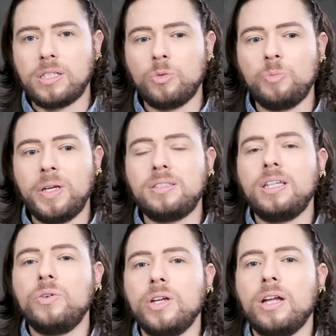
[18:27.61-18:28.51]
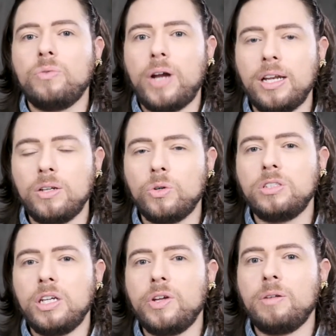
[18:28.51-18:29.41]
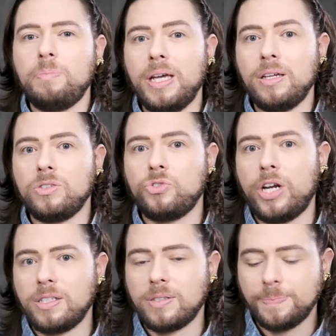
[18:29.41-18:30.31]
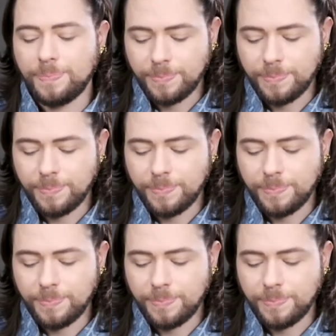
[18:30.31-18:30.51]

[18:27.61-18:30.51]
It would be a Tyrian Red or Tyrian Pink dress.